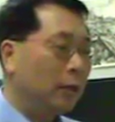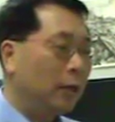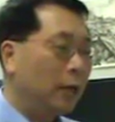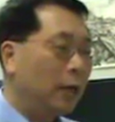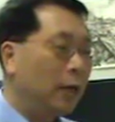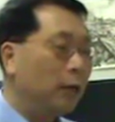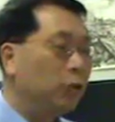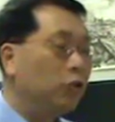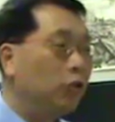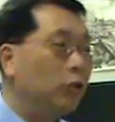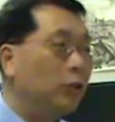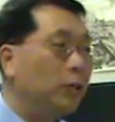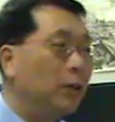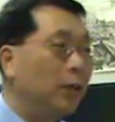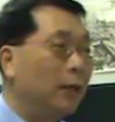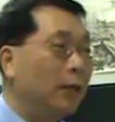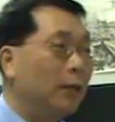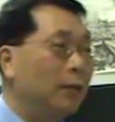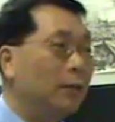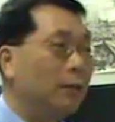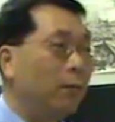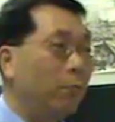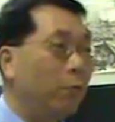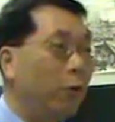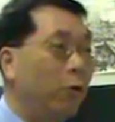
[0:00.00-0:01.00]
countries that
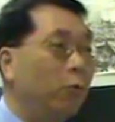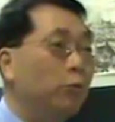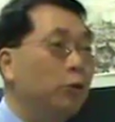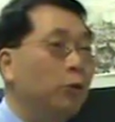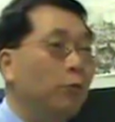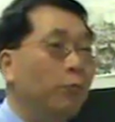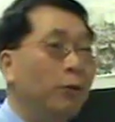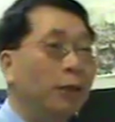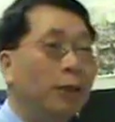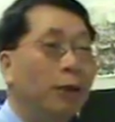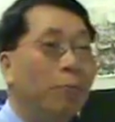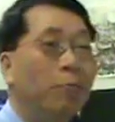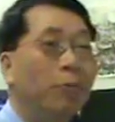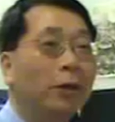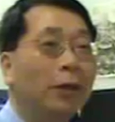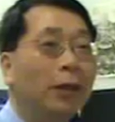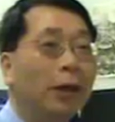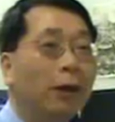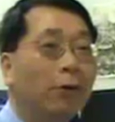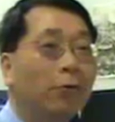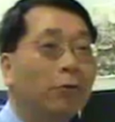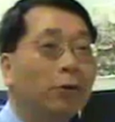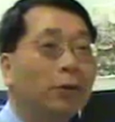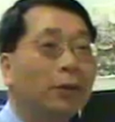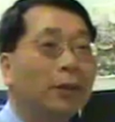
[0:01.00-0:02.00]
are supposed to be dumping
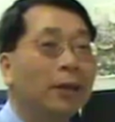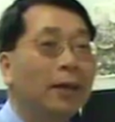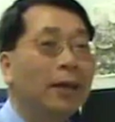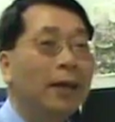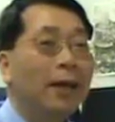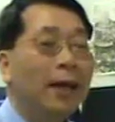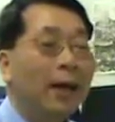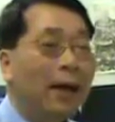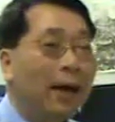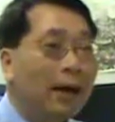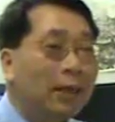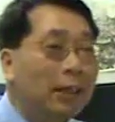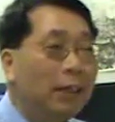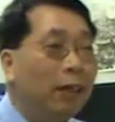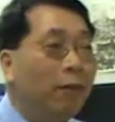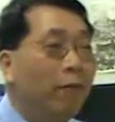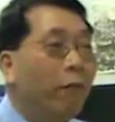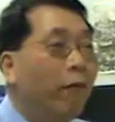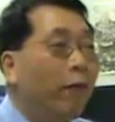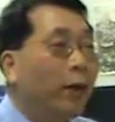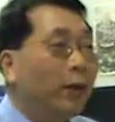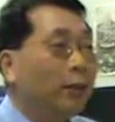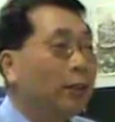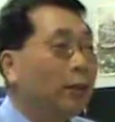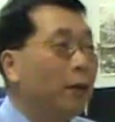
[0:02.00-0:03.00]
their goods are
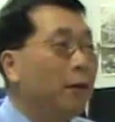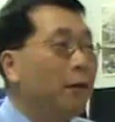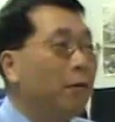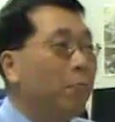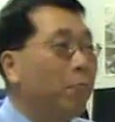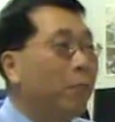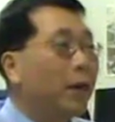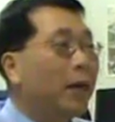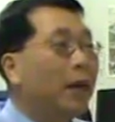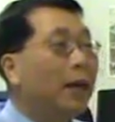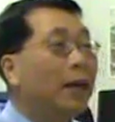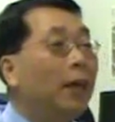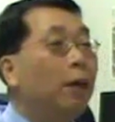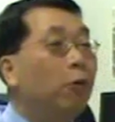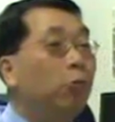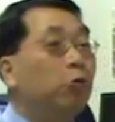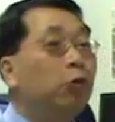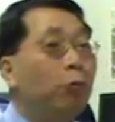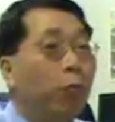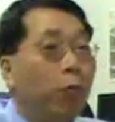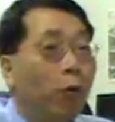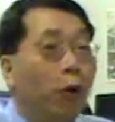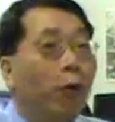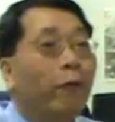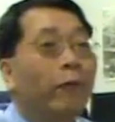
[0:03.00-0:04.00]
in fact making
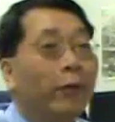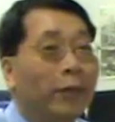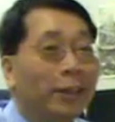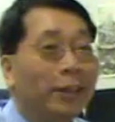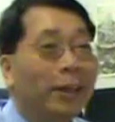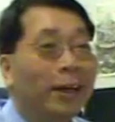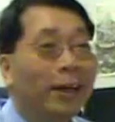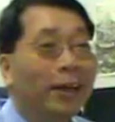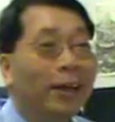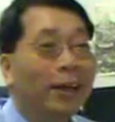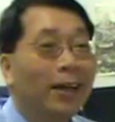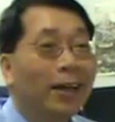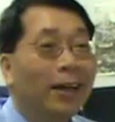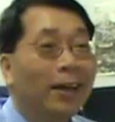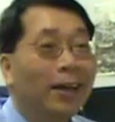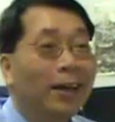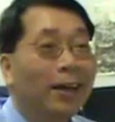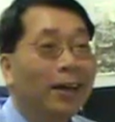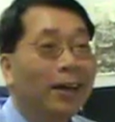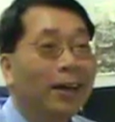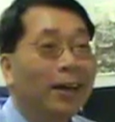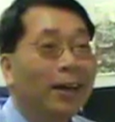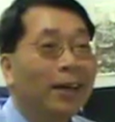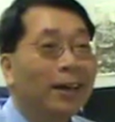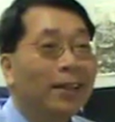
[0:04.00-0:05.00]
huge profit.
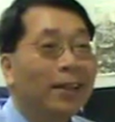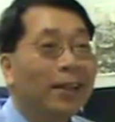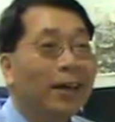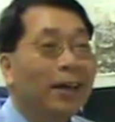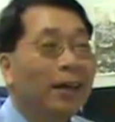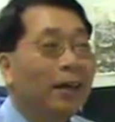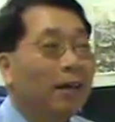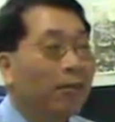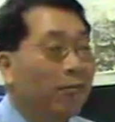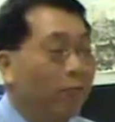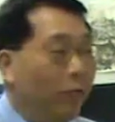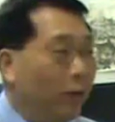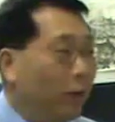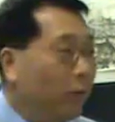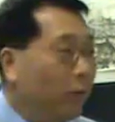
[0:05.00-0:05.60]
They have